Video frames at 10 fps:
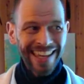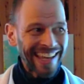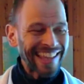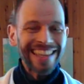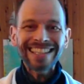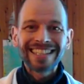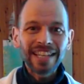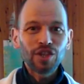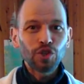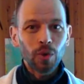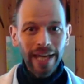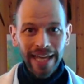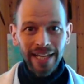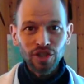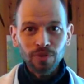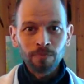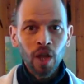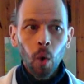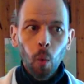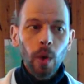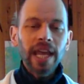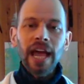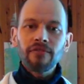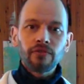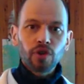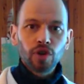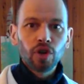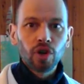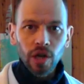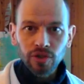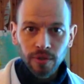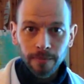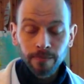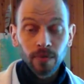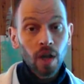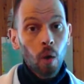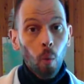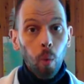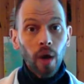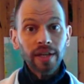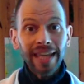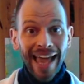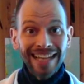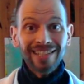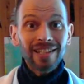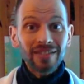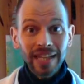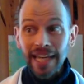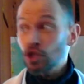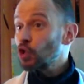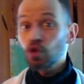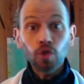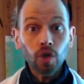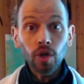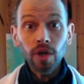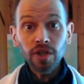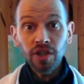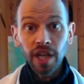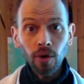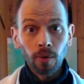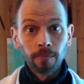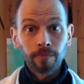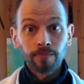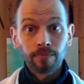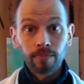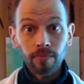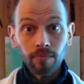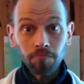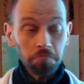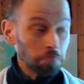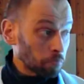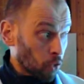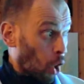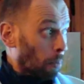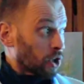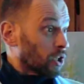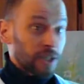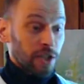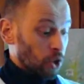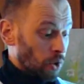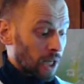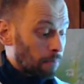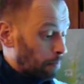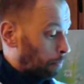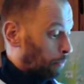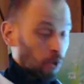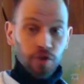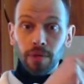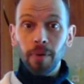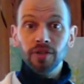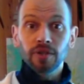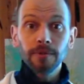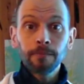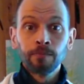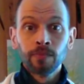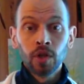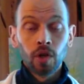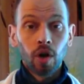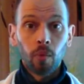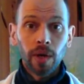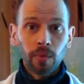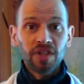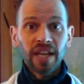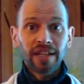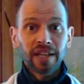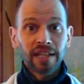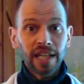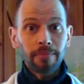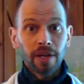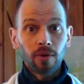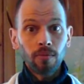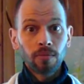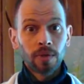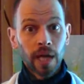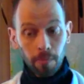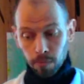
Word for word: In this digital age, we have forgotten what it actually takes to learn a skill. Normally you can push a button, or when we're sending an email, like